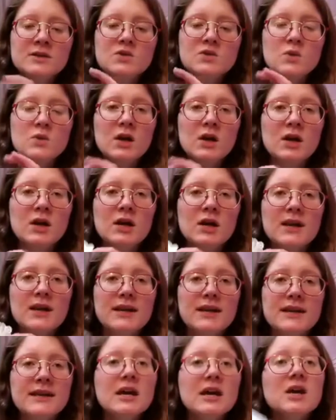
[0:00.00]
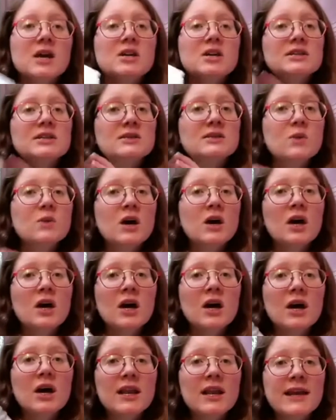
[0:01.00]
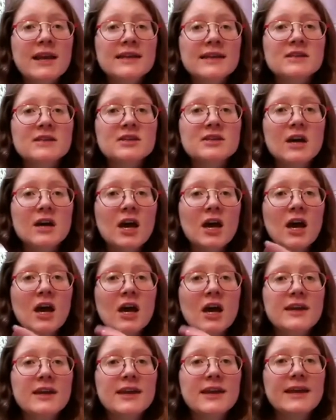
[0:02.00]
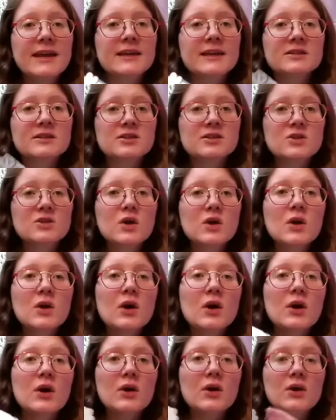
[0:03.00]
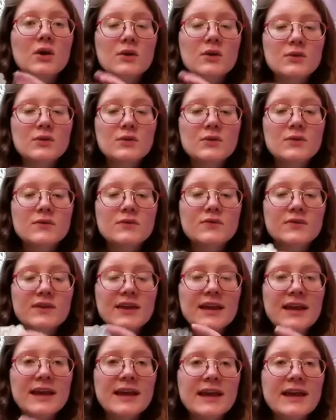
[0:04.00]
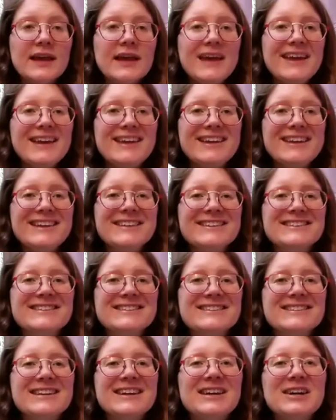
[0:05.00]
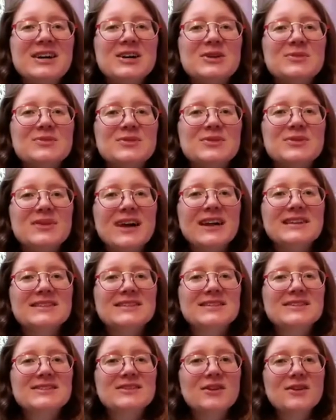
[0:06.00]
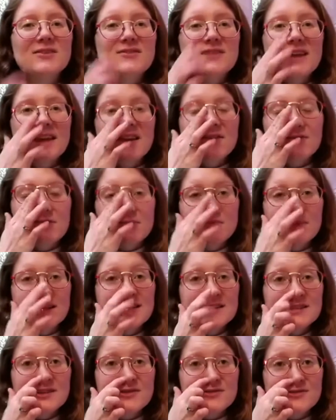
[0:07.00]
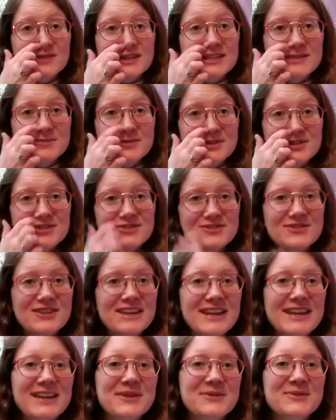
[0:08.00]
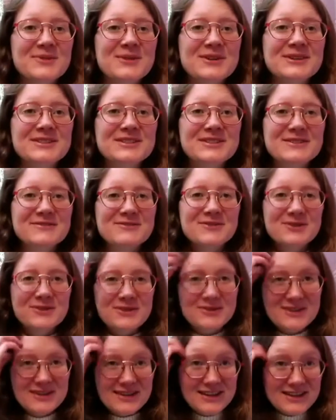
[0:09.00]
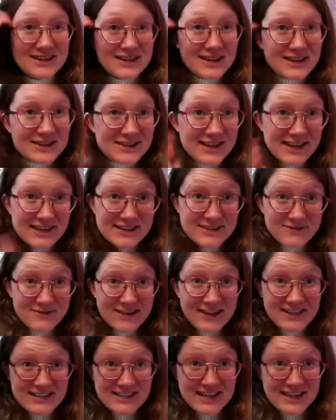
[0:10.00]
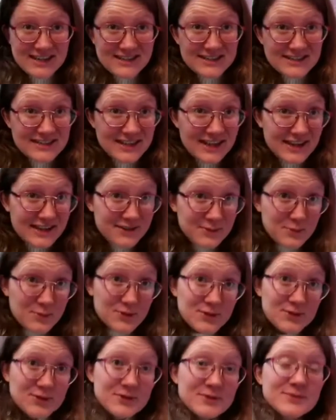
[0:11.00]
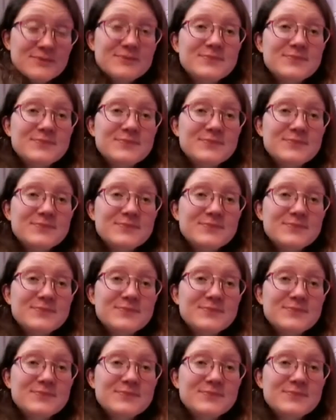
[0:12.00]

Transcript: twirling, swirling, turning snowflakes. Paul has a snowflake from his Christmas tree. Wonderful. That's fantastic, Paul.